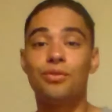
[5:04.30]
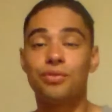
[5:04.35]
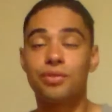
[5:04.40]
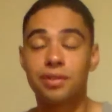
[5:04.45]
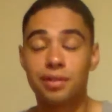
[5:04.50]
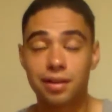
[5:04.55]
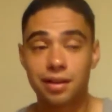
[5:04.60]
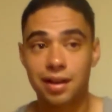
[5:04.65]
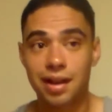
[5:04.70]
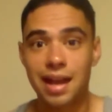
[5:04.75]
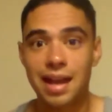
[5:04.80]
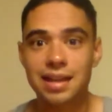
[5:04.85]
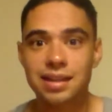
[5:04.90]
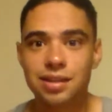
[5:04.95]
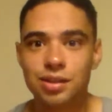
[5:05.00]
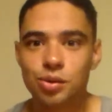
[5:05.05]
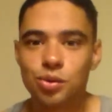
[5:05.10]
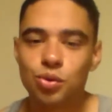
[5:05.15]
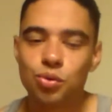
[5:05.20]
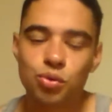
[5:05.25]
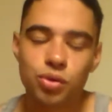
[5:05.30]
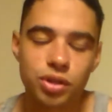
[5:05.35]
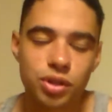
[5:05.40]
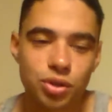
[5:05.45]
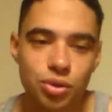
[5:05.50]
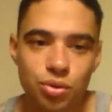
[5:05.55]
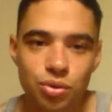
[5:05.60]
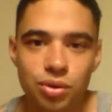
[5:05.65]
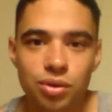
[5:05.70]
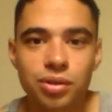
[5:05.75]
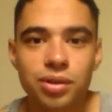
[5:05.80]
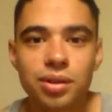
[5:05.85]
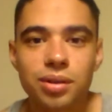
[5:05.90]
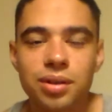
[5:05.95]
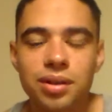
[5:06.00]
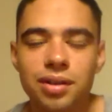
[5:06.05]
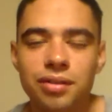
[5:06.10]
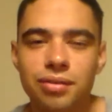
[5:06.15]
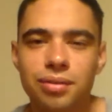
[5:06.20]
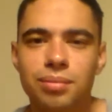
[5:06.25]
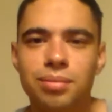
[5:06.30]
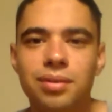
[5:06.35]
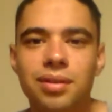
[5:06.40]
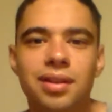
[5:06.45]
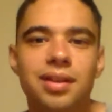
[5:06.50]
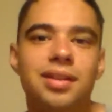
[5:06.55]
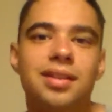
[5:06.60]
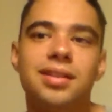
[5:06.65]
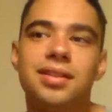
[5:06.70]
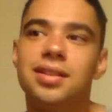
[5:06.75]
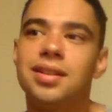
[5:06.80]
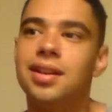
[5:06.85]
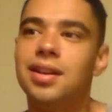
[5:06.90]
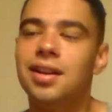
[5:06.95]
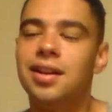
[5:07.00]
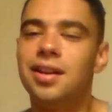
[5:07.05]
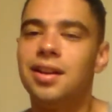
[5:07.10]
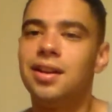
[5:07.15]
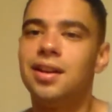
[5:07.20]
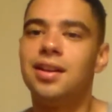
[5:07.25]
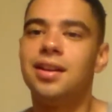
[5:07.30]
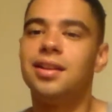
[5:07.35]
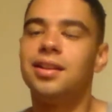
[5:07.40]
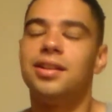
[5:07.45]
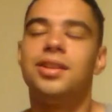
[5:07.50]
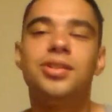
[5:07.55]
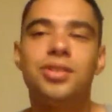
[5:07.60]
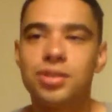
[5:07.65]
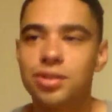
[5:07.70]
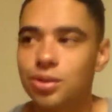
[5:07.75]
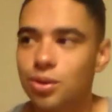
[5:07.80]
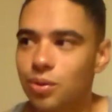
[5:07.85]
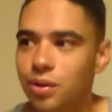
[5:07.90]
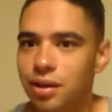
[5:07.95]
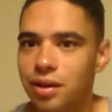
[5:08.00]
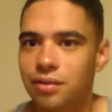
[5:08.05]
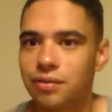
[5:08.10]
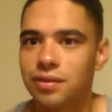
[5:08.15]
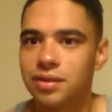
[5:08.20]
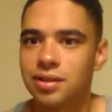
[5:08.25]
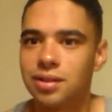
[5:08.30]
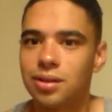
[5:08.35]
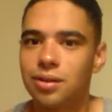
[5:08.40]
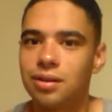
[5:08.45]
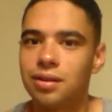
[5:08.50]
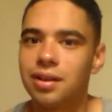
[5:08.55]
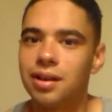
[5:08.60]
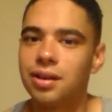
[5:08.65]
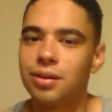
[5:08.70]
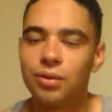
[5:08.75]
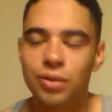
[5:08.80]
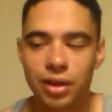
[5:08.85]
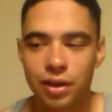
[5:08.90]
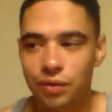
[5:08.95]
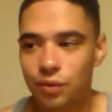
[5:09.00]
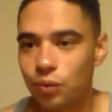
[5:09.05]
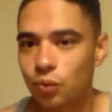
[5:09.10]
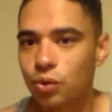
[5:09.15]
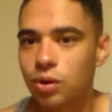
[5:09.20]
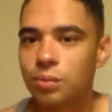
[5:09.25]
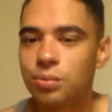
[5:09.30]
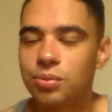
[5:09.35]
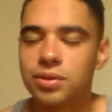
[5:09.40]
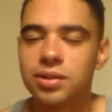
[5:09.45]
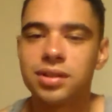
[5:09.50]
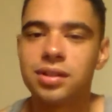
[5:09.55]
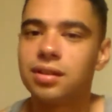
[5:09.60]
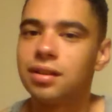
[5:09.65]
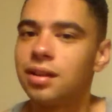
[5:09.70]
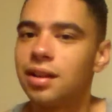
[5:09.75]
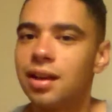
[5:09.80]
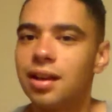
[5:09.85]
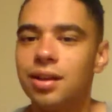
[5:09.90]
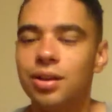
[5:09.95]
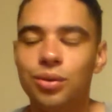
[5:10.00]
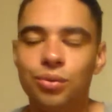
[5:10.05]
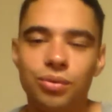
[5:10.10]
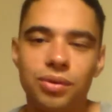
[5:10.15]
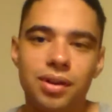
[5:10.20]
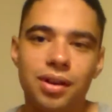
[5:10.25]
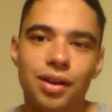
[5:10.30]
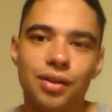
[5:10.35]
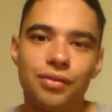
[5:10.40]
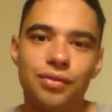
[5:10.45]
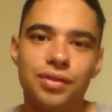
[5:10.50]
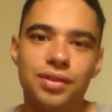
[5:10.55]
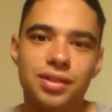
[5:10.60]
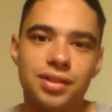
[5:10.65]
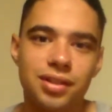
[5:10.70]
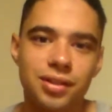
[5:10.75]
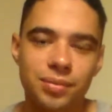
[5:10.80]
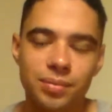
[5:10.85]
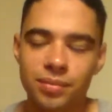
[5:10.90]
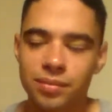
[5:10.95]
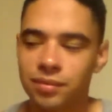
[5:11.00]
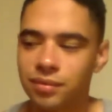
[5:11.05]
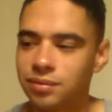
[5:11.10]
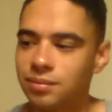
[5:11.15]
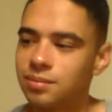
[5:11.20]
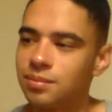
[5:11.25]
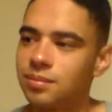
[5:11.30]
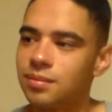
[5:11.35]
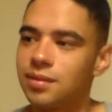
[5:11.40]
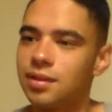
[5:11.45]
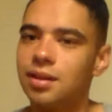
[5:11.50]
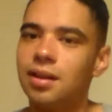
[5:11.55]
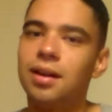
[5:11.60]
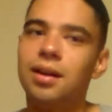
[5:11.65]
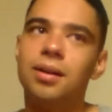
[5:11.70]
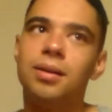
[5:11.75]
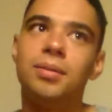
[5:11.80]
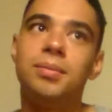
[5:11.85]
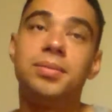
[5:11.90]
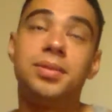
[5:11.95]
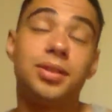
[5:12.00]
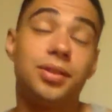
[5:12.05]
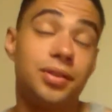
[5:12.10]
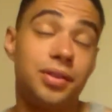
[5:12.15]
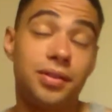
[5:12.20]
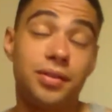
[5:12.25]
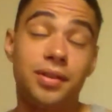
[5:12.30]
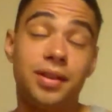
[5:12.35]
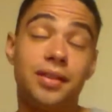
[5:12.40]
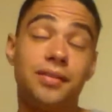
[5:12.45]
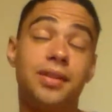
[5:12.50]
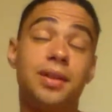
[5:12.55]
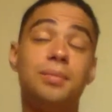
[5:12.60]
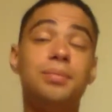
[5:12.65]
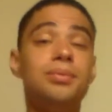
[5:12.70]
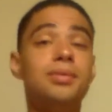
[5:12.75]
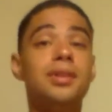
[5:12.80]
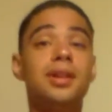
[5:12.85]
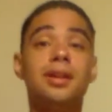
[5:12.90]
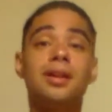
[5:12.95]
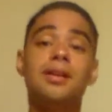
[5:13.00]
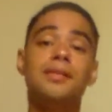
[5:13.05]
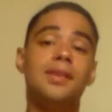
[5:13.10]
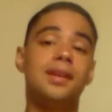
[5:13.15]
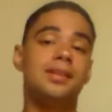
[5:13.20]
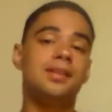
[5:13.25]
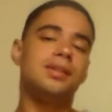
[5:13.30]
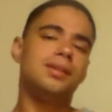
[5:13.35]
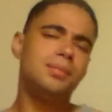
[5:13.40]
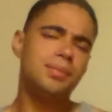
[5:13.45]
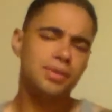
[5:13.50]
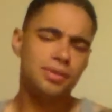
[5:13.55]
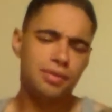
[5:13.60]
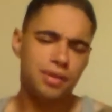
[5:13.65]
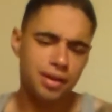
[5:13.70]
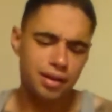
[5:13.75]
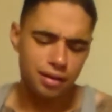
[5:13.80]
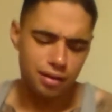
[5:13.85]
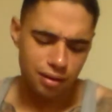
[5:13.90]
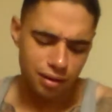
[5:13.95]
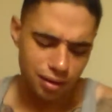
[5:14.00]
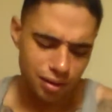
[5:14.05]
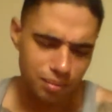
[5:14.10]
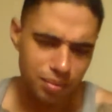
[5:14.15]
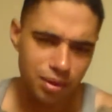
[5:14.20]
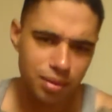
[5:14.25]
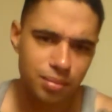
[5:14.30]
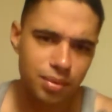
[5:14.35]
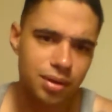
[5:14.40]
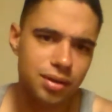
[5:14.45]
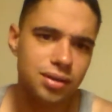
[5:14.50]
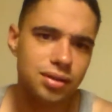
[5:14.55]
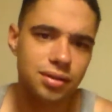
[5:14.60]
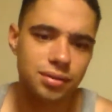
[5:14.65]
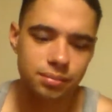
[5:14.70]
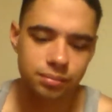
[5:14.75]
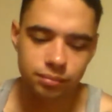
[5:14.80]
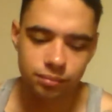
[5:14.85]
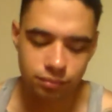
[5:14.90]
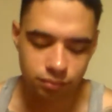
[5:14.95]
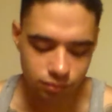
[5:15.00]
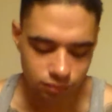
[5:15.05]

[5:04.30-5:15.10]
over, like, 18 quadrillion different planets, there's no way you could visit all that. Even 1% of that, you would not visit. So, if they pull that off, I think it'd be amazing.